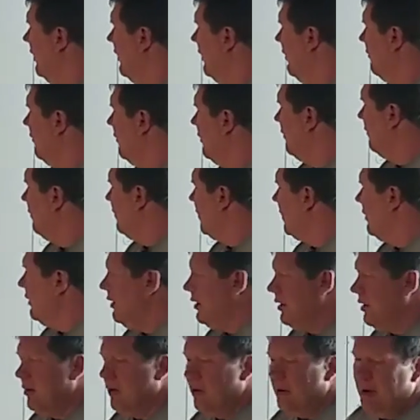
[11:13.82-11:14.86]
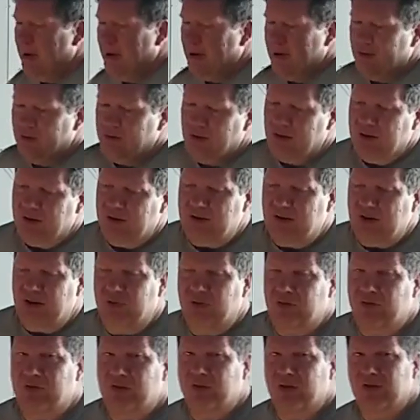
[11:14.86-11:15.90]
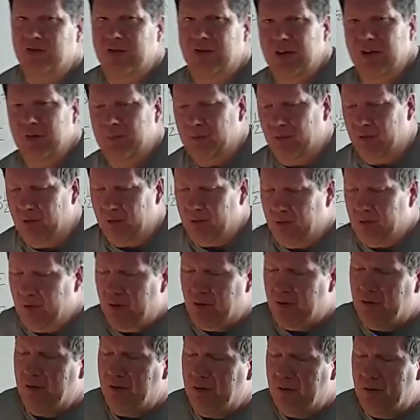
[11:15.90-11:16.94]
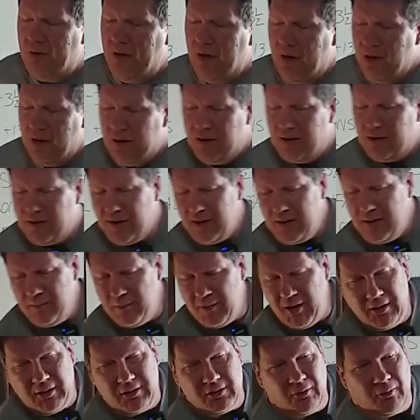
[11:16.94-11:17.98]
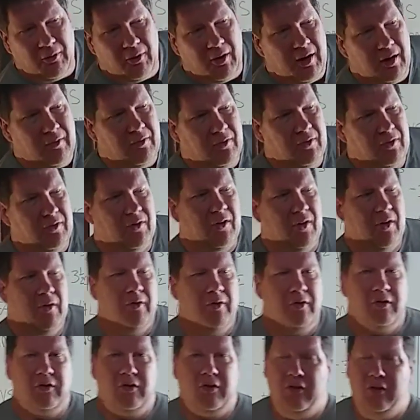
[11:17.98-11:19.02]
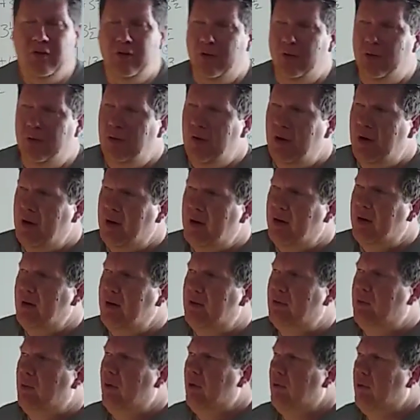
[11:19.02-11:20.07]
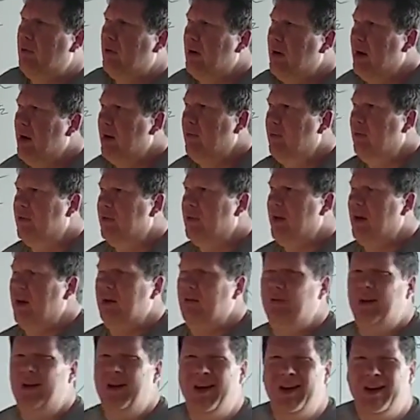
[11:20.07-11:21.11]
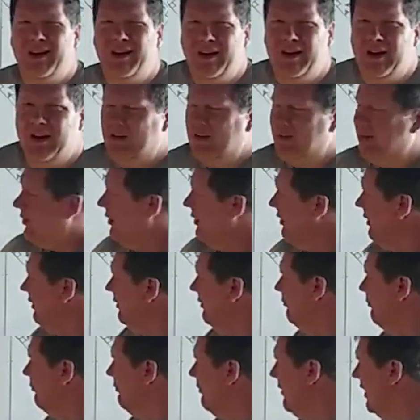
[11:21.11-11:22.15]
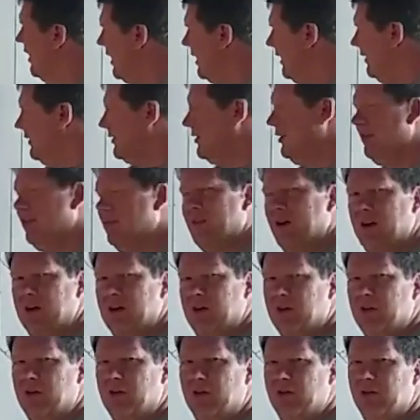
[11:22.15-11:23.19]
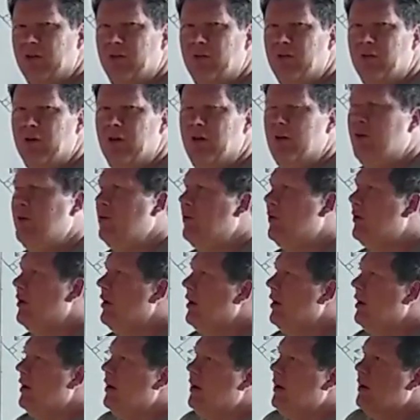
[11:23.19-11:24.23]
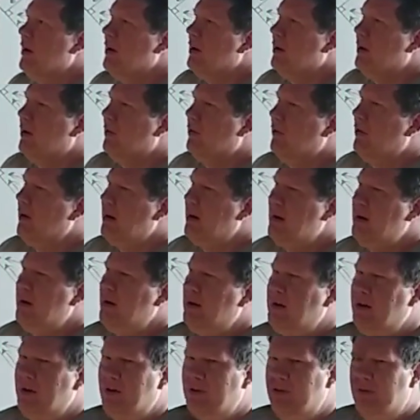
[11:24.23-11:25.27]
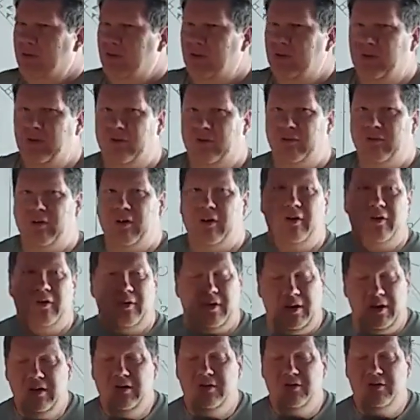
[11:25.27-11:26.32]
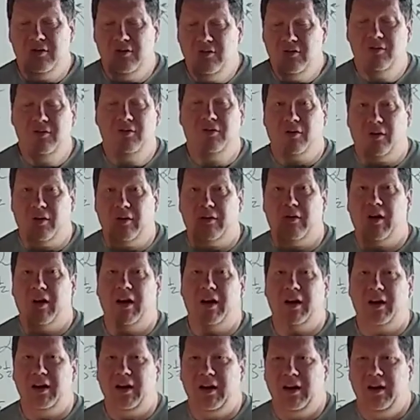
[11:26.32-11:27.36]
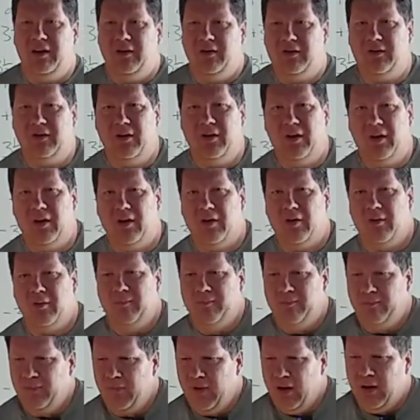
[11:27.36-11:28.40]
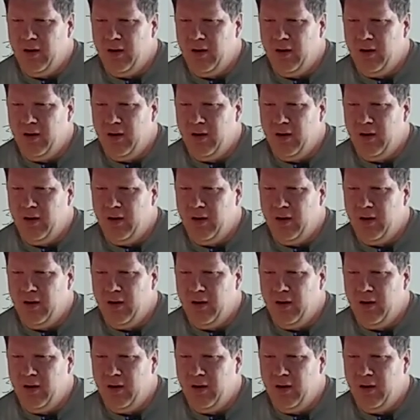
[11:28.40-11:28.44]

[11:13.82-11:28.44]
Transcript: we're going to go ahead and say the Chiefs just keep on rolling, that they make the Ravens 0-2. That's where we're at with that. Andy has an amazing record on the road. You know, when Andy goes on the road, he's usually ready. So